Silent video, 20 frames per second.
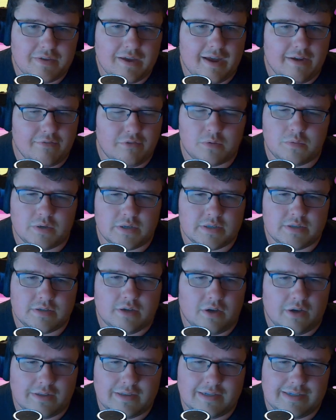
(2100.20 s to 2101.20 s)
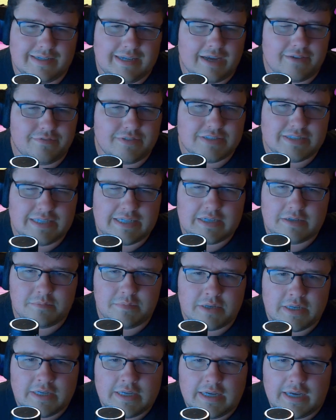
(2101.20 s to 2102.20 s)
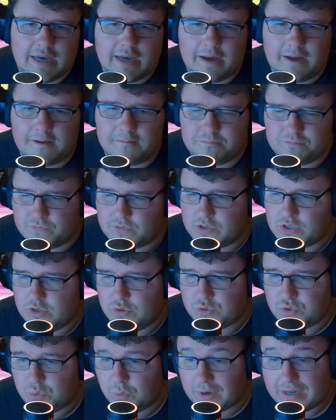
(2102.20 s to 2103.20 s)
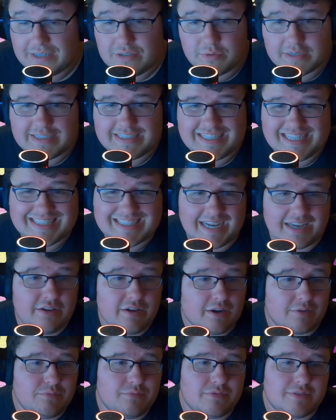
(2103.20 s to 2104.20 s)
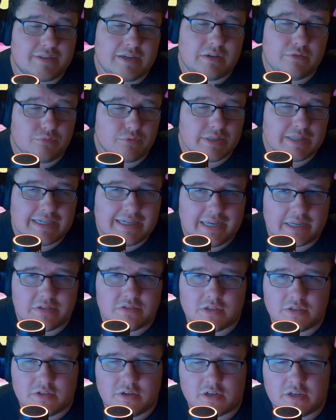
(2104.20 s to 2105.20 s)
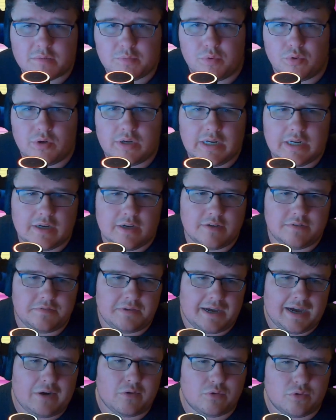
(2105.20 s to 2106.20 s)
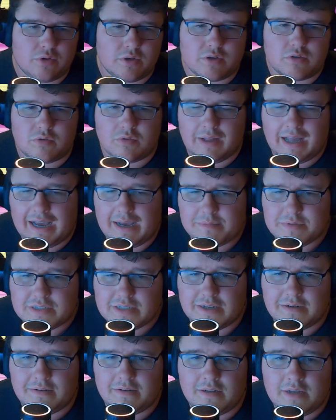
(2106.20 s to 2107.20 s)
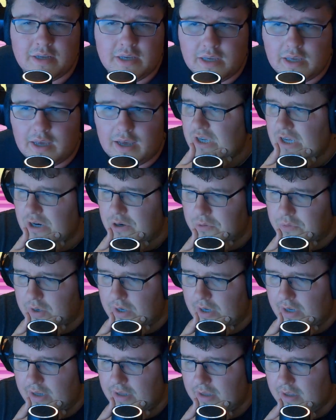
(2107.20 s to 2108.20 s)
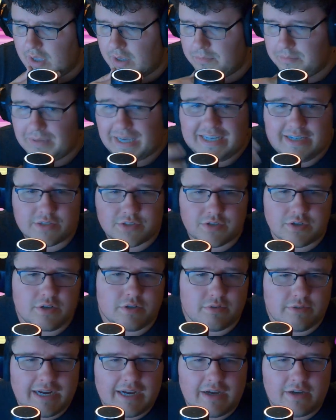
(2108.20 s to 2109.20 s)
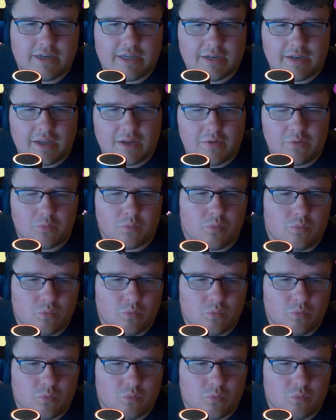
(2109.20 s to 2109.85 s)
to everyone on the dev team. 2026 I think really is the turning point of how Critical Ops can, you know, make a turnaround, and